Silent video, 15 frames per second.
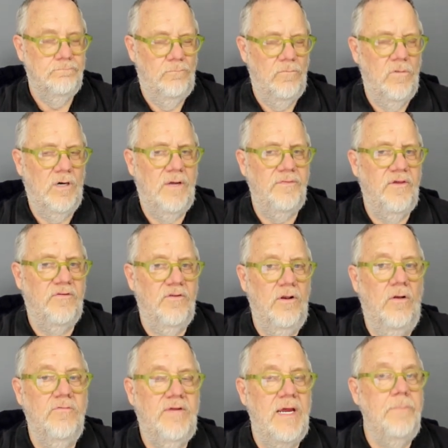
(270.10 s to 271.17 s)
Look at this a
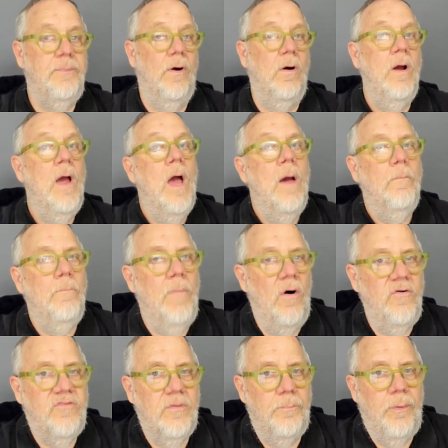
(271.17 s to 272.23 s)
little deeper.
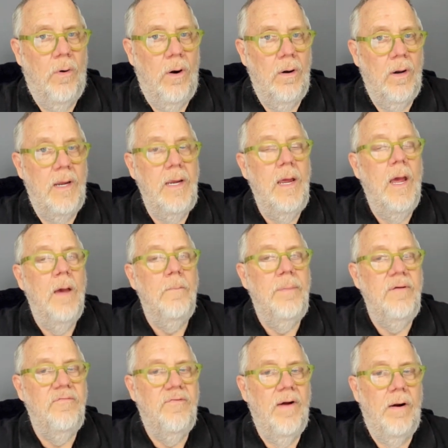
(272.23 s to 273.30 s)
Most importantly,
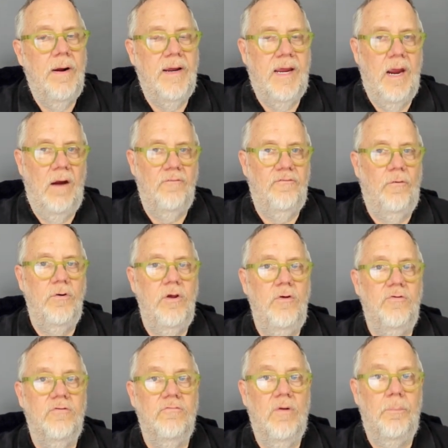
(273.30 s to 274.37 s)
be very careful
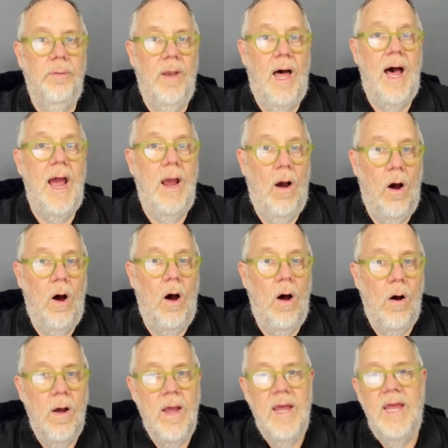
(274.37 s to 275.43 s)
using reply
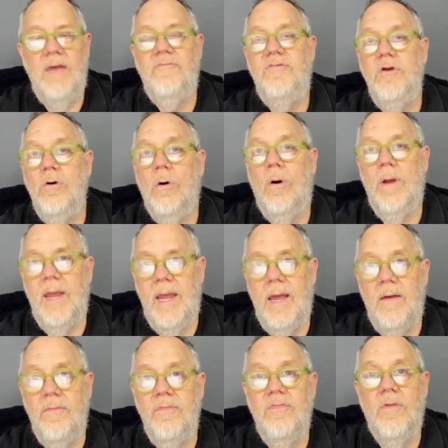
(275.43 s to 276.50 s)
all if you are
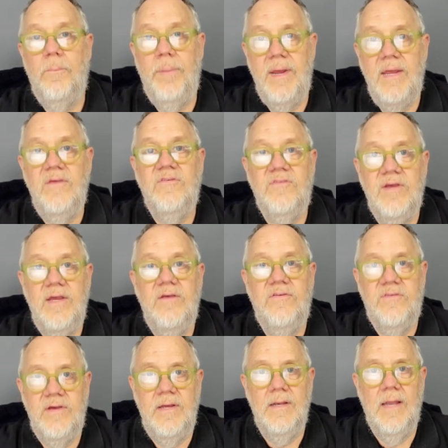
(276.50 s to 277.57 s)
in the
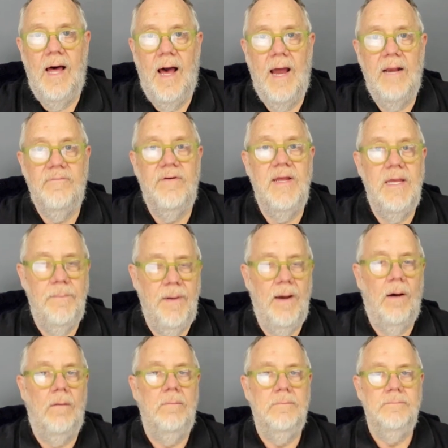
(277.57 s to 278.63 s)
BCC line of an
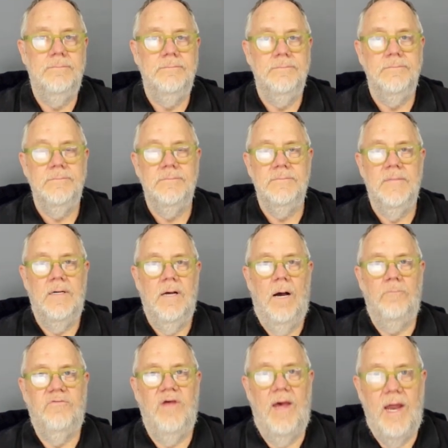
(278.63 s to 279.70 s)
email.
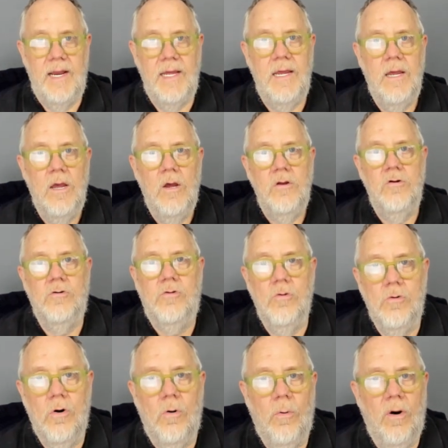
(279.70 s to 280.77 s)
I'm Teddy, your
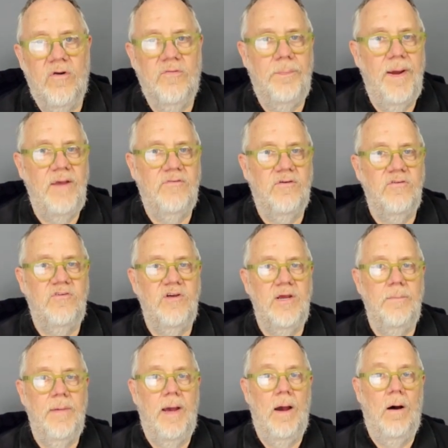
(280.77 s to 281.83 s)
Google Workspace and
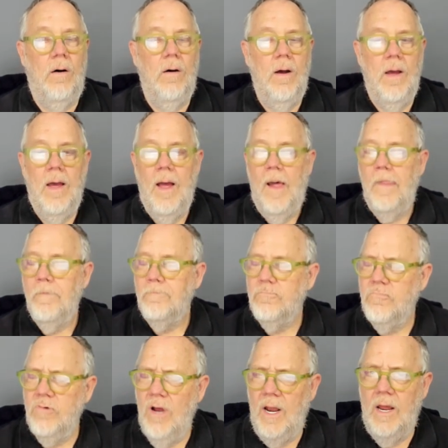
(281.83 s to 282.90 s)
Gmail.
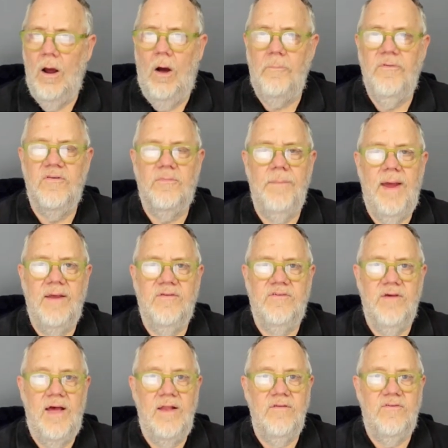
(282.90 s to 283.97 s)
Really hope this makes
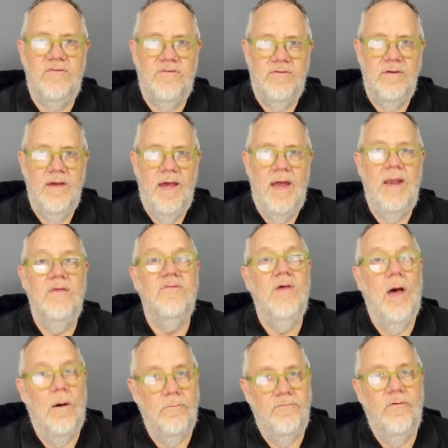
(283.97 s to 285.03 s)
sense and is
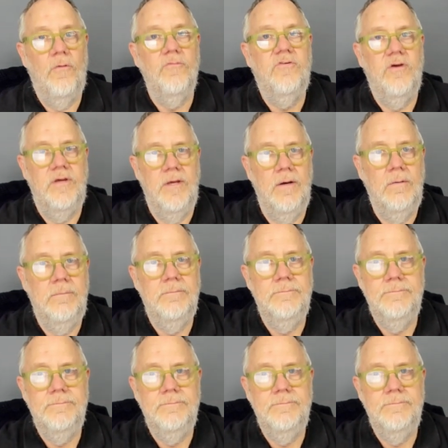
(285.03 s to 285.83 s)
helpful to you.